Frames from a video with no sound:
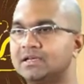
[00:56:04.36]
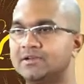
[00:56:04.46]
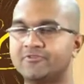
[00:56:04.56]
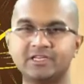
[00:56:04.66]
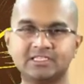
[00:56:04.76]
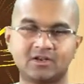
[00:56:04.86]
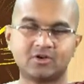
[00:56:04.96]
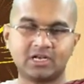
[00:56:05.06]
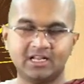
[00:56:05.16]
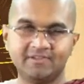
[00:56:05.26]
Trees are
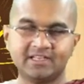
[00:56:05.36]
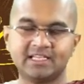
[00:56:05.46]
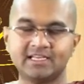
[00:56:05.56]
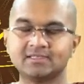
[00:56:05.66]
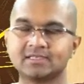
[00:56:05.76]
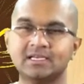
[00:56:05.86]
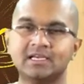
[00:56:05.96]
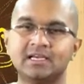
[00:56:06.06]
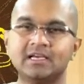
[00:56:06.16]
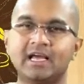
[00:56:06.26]
not living things.
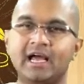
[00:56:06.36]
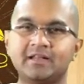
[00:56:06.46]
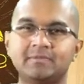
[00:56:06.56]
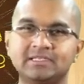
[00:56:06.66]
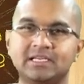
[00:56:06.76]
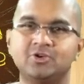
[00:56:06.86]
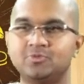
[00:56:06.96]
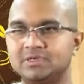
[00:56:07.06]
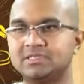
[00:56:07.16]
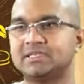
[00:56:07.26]
Animals and
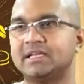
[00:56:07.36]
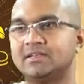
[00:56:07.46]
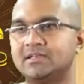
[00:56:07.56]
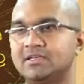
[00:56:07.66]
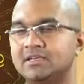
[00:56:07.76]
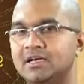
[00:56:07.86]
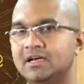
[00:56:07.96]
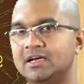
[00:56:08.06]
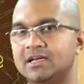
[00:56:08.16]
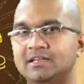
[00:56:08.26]
humans and
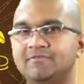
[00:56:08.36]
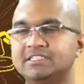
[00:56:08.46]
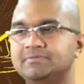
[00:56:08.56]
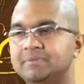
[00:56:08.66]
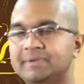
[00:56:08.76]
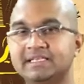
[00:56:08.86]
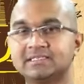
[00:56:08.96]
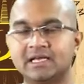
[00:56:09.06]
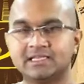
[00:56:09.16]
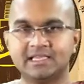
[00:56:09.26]
uh, invisible
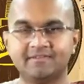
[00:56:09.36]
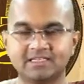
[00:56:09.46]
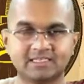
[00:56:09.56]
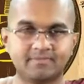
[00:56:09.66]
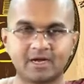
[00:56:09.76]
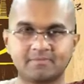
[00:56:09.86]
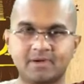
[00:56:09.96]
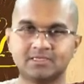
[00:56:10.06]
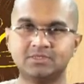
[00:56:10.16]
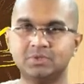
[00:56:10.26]
beings like Devas and
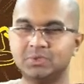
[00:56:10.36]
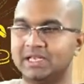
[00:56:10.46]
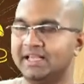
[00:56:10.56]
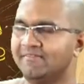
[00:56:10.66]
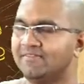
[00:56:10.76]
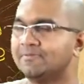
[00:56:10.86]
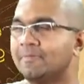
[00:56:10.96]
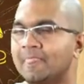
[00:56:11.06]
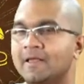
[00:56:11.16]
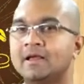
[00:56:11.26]
Brahmas do live
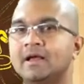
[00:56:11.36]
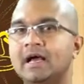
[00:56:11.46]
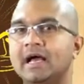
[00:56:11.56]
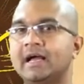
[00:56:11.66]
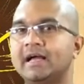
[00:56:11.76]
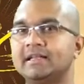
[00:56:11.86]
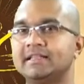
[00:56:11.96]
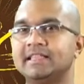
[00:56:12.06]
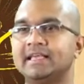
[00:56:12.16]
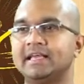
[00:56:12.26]

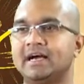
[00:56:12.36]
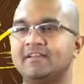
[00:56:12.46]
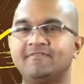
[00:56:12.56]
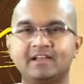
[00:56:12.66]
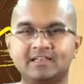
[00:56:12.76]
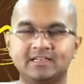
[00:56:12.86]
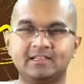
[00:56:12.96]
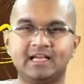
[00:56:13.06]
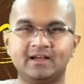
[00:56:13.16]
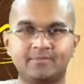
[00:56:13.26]
and they are affected,
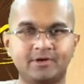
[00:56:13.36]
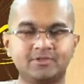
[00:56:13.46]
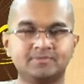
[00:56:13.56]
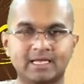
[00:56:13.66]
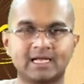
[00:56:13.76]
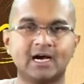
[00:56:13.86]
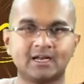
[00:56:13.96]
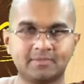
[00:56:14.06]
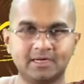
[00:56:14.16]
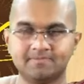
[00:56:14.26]
they are produced by
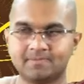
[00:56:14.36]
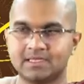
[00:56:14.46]
karma.